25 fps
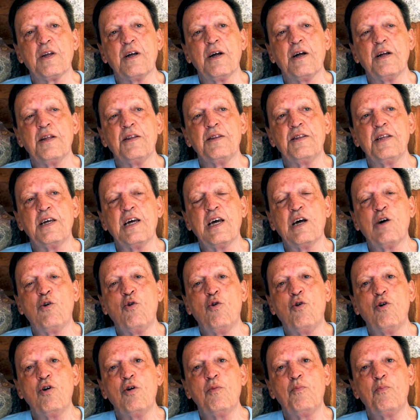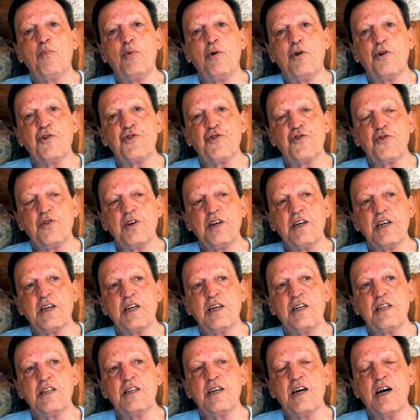they all portraying
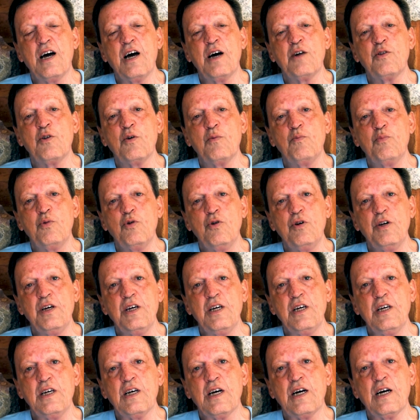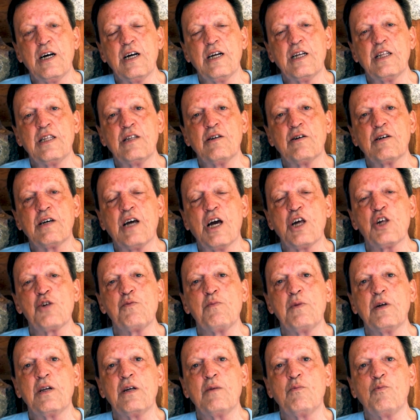India as the bully and the
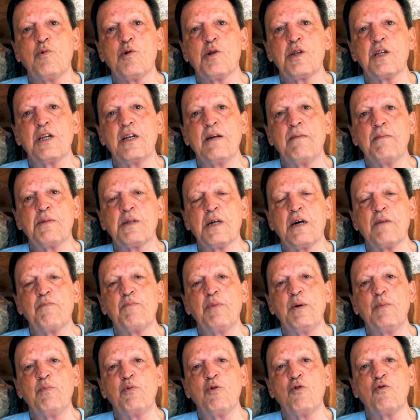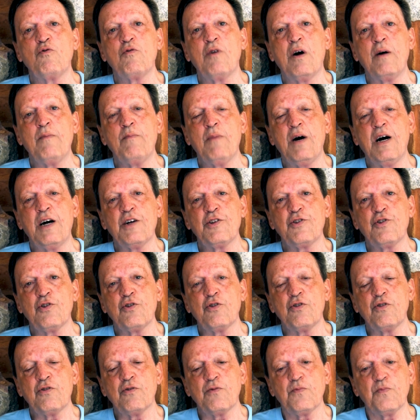Kashmiri Muslims as people who are
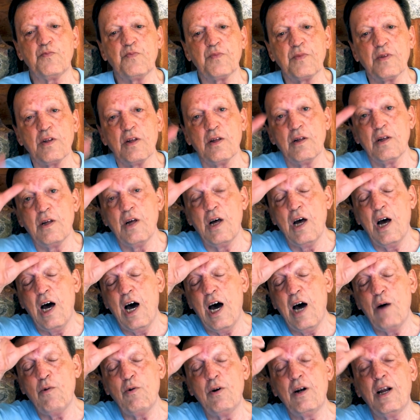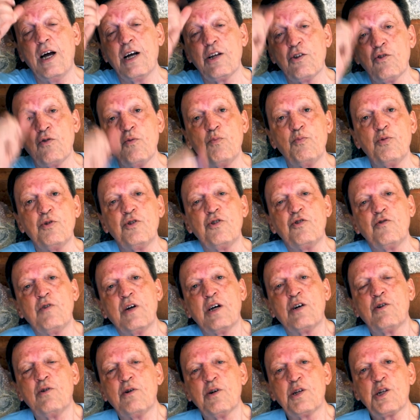martyred. I would like to put the
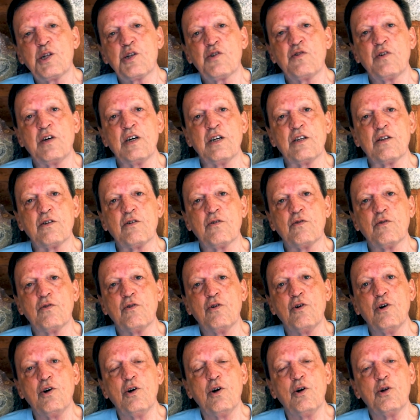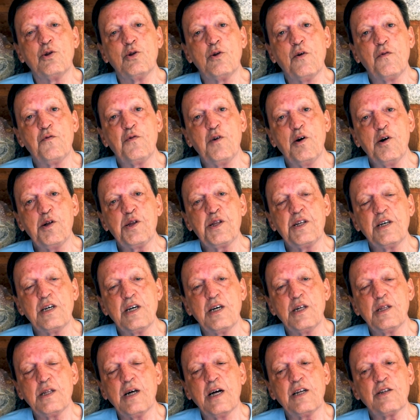record straight. The first thing
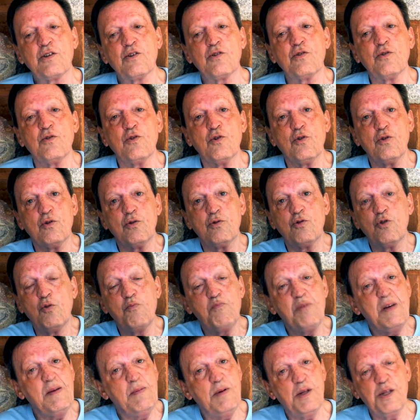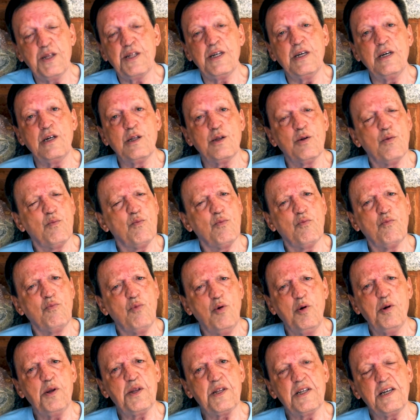is that the BBC is the
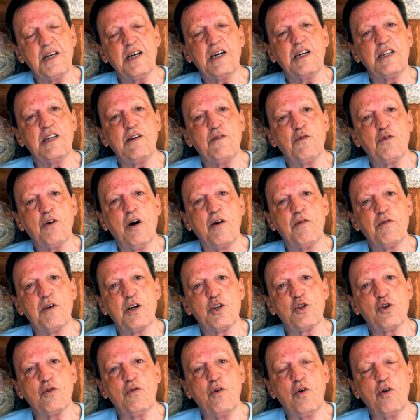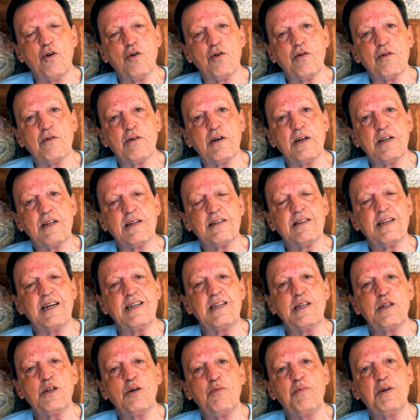most negative coverage of all. That
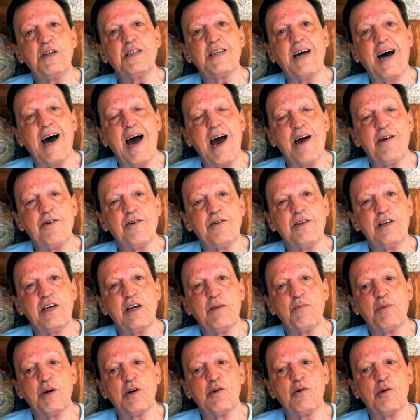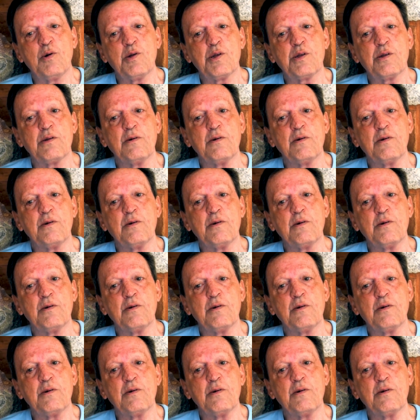is a bit ironic because